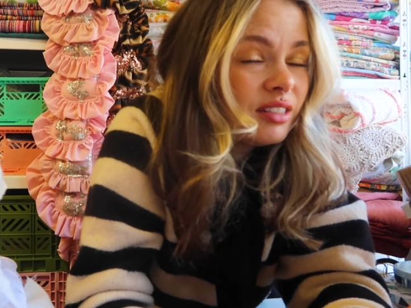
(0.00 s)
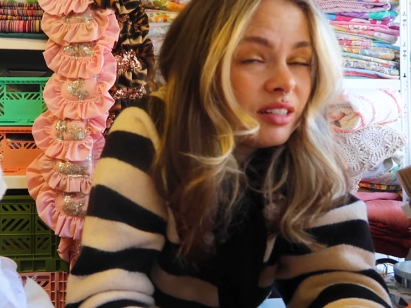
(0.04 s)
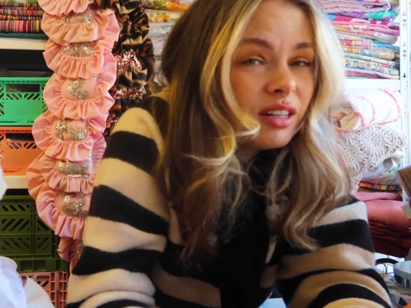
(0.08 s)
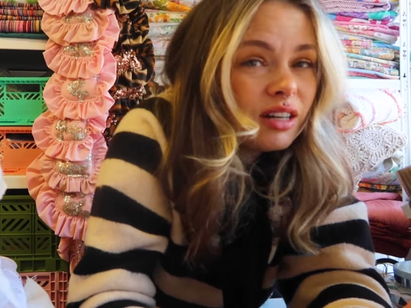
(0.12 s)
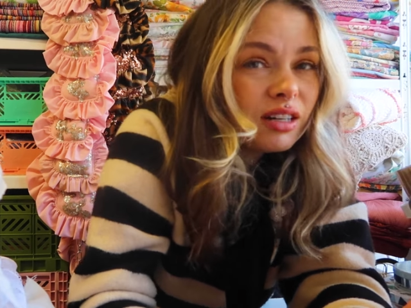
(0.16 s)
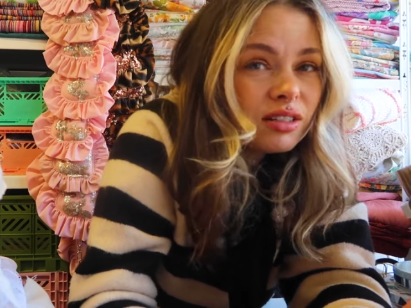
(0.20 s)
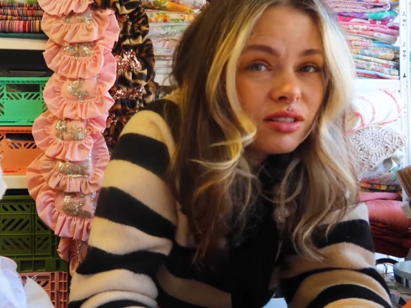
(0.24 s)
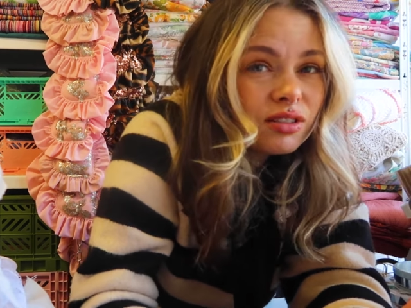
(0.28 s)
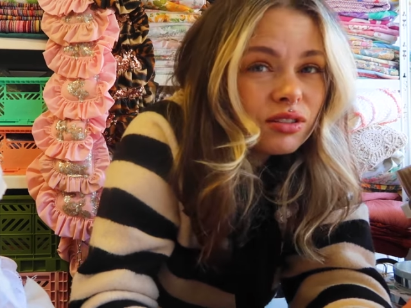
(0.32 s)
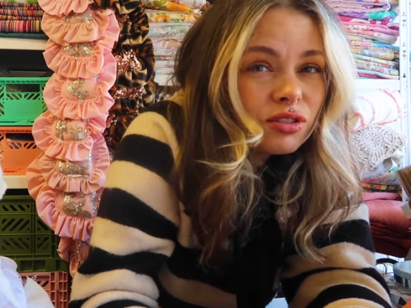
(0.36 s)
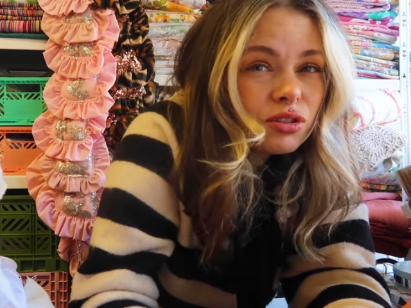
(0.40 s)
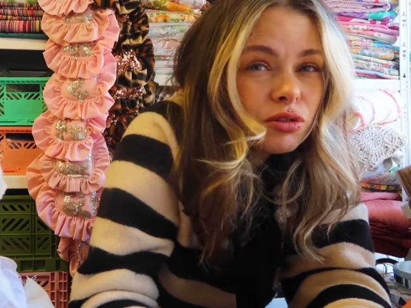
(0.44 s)

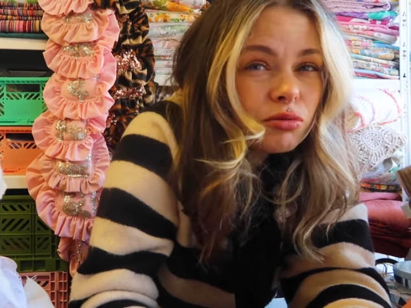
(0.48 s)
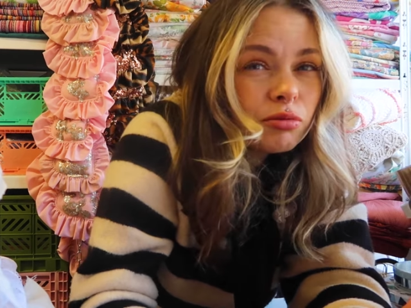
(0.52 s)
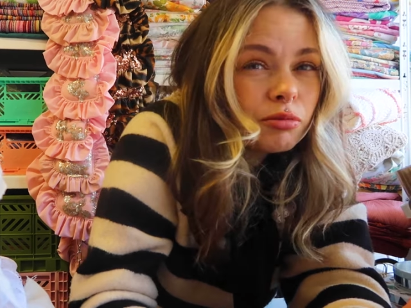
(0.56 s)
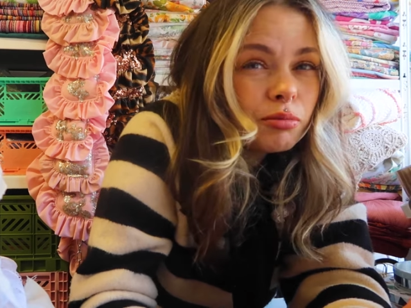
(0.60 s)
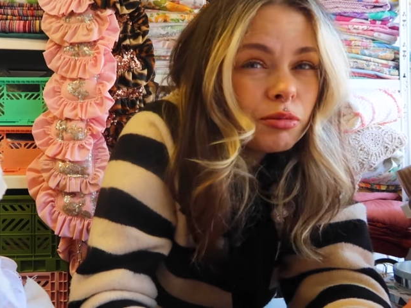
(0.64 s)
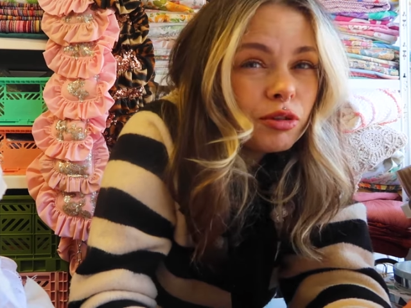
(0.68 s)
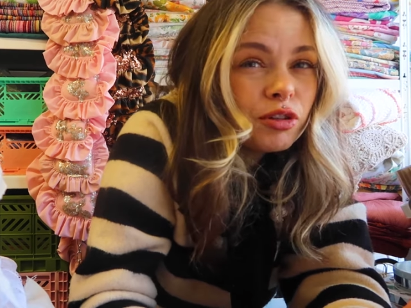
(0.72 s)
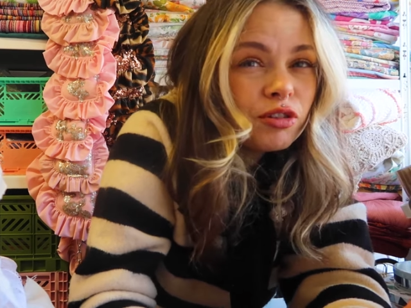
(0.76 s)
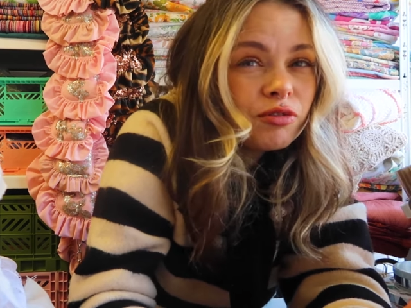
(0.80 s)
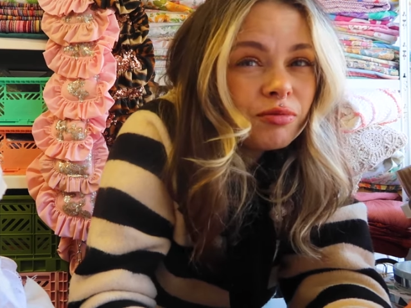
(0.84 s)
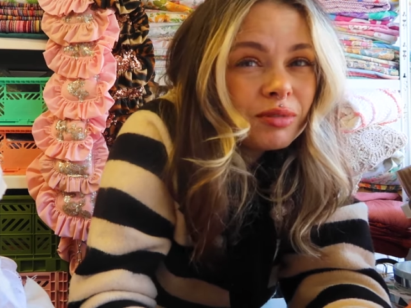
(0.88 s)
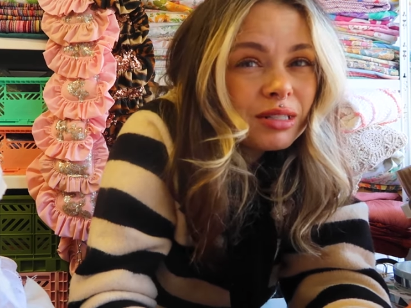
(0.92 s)
also just
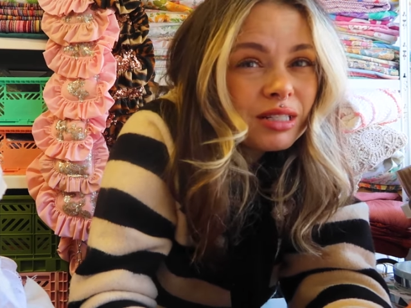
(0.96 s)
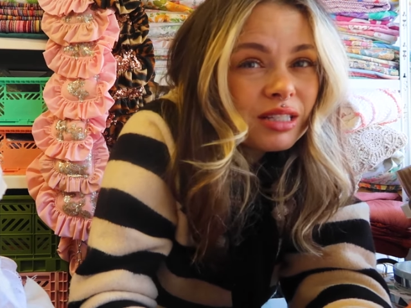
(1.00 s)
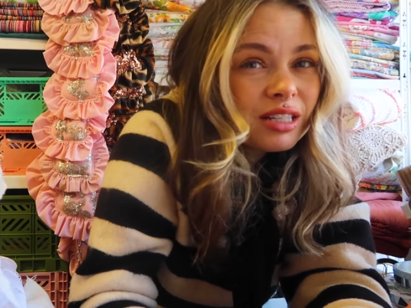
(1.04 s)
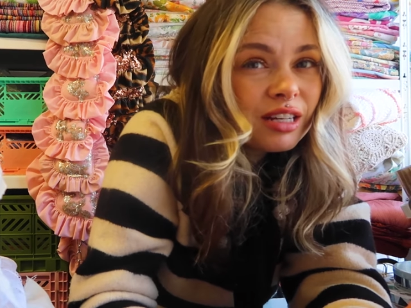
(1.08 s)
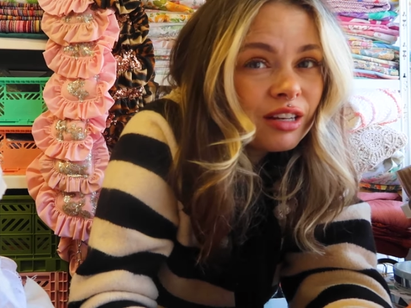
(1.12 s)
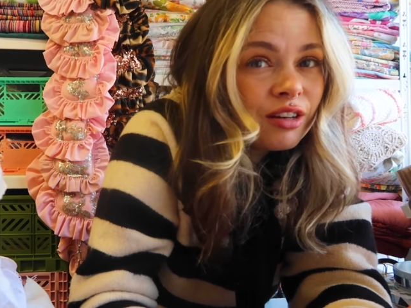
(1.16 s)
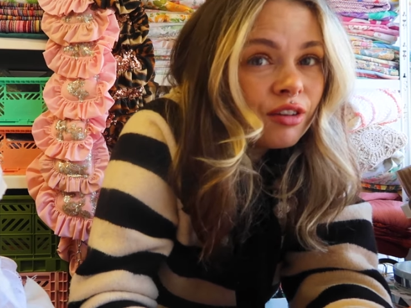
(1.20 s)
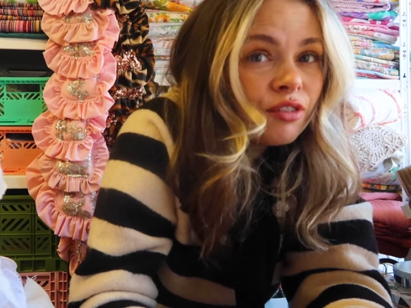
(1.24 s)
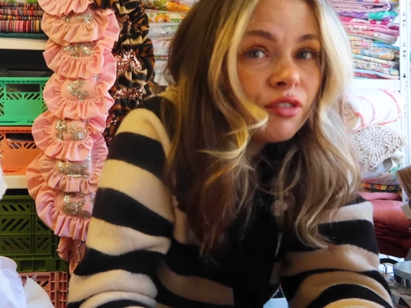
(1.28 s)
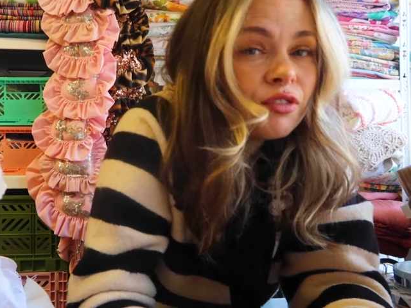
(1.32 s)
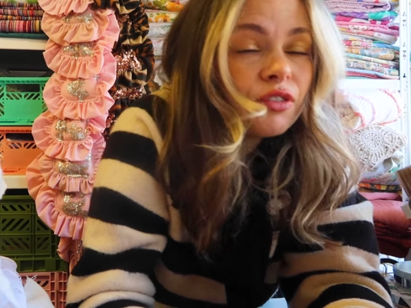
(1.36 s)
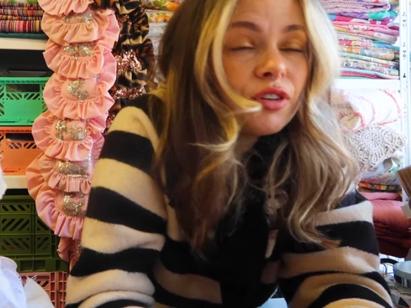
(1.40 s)
remove
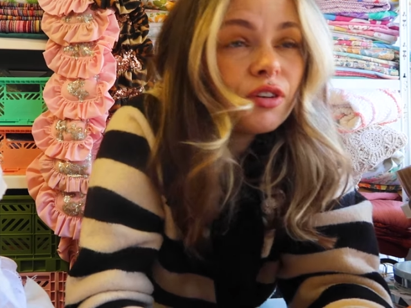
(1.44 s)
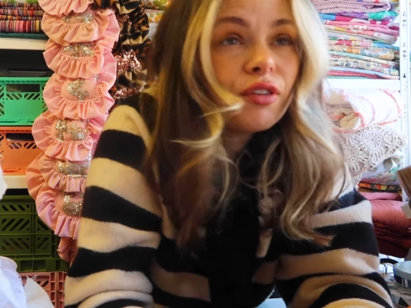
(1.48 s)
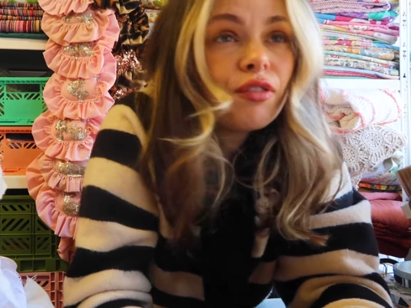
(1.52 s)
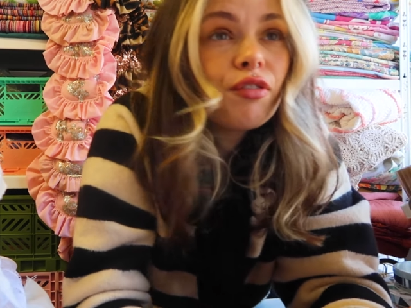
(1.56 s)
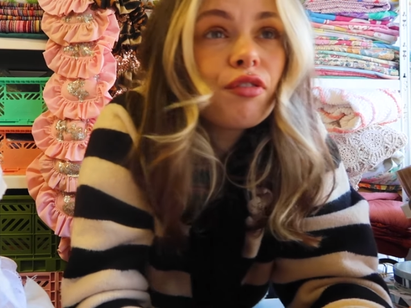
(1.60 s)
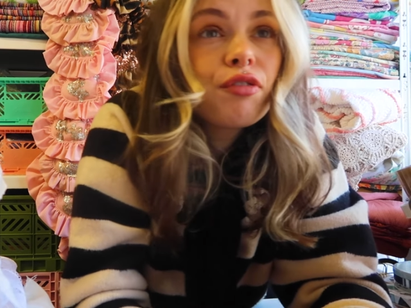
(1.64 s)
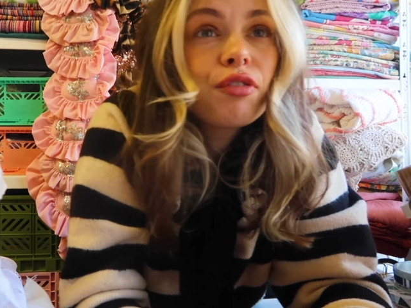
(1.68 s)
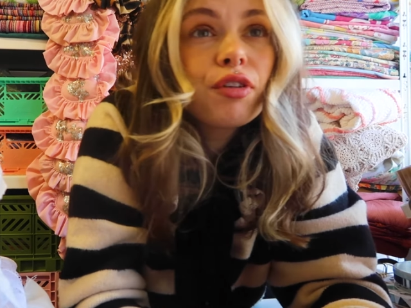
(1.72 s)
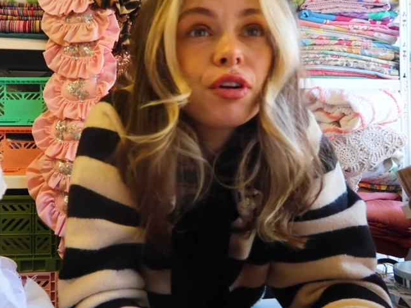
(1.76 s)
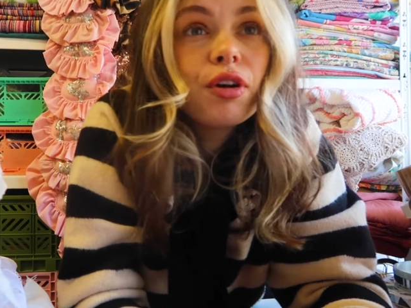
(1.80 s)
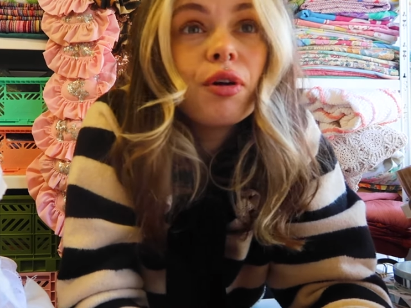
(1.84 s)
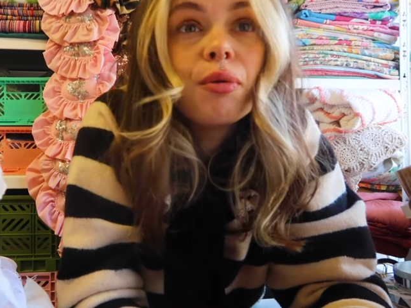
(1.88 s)
myself
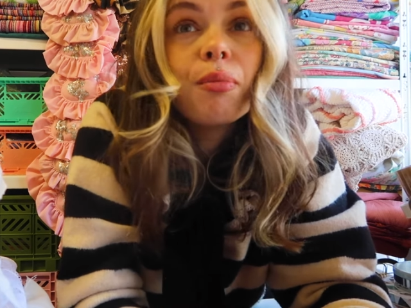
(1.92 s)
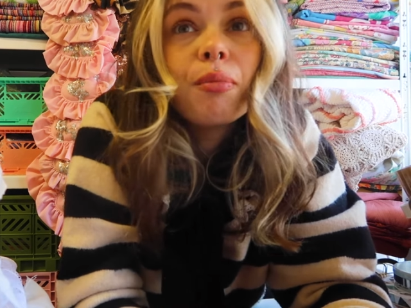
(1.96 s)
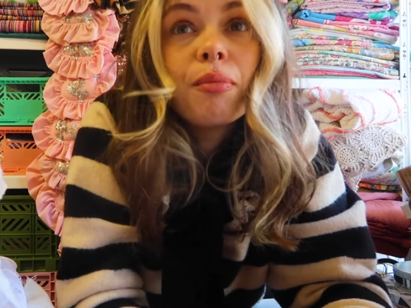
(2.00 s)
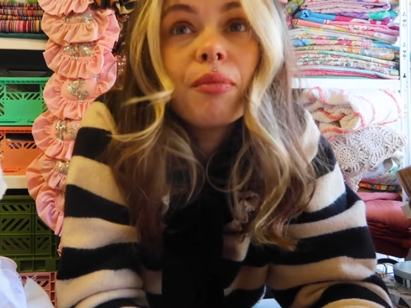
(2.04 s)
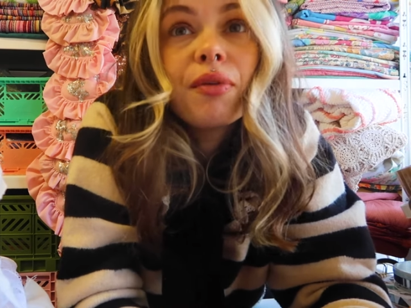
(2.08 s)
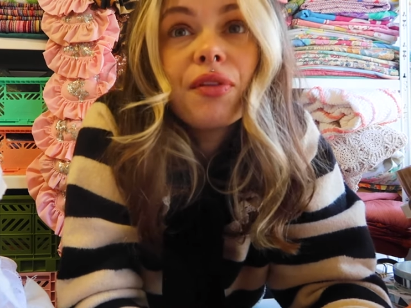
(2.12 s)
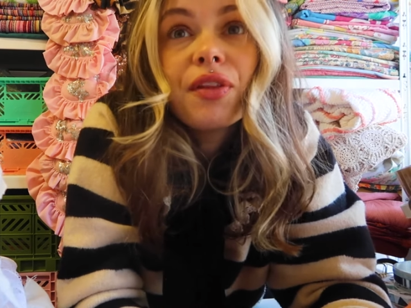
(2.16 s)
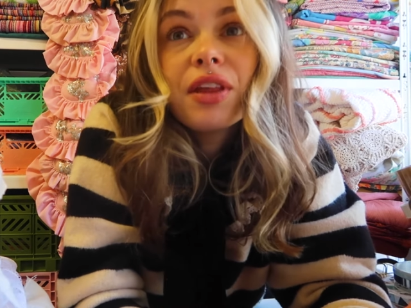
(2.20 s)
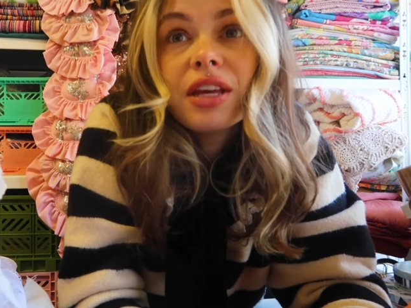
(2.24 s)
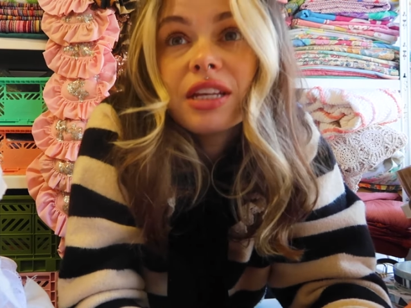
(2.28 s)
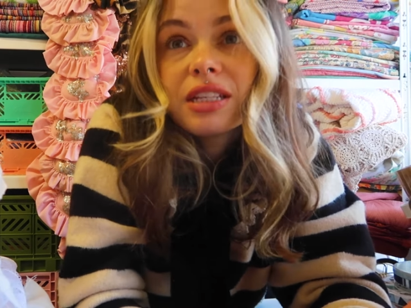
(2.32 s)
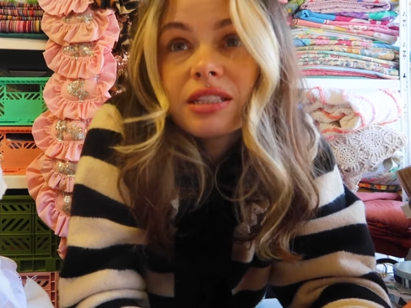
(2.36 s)
from
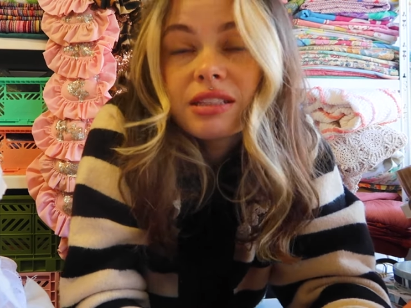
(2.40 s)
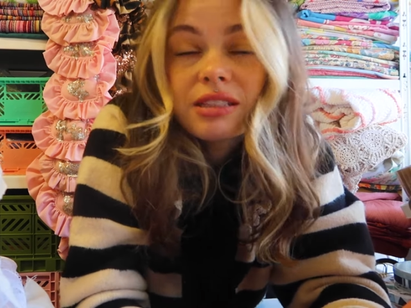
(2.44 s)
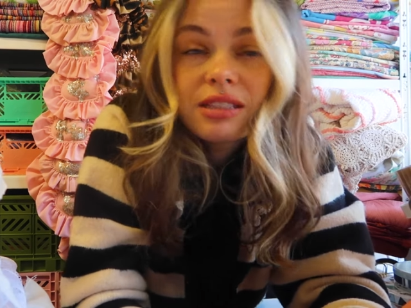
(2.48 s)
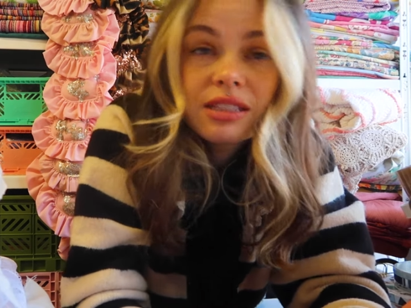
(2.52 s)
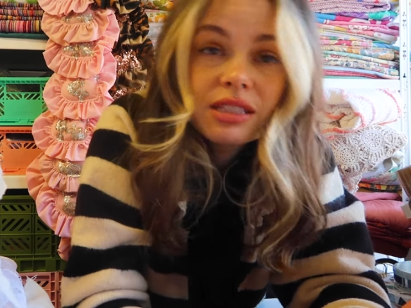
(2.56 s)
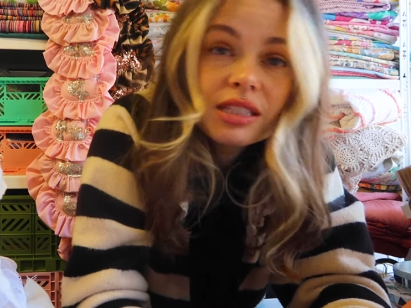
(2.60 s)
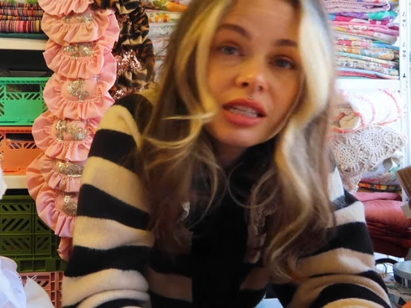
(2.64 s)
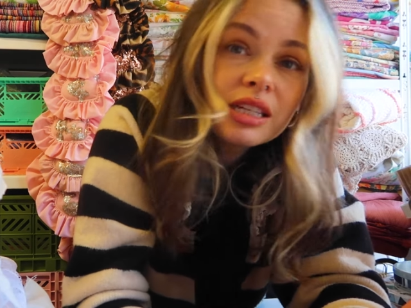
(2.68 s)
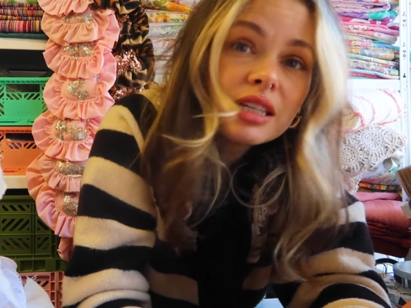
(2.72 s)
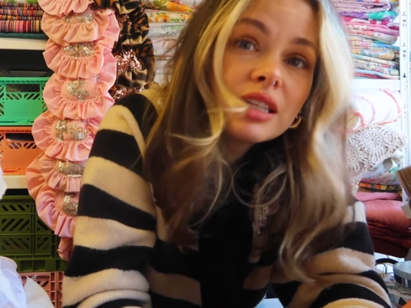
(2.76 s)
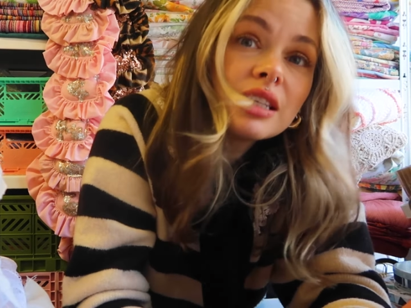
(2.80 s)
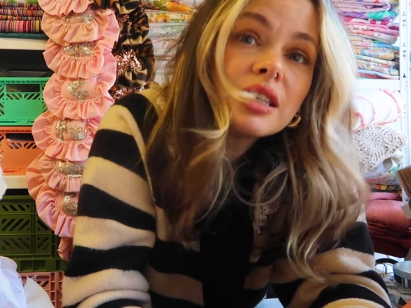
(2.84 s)
this